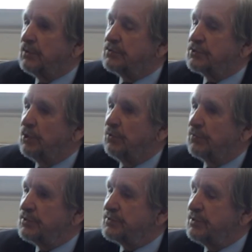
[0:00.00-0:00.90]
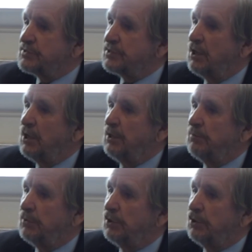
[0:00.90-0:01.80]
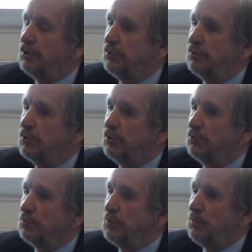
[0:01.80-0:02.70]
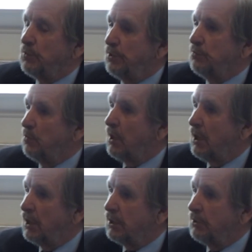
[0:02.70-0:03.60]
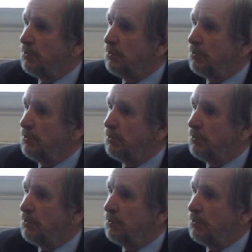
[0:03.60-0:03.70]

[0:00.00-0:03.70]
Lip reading: So this time we were in Oaxaca.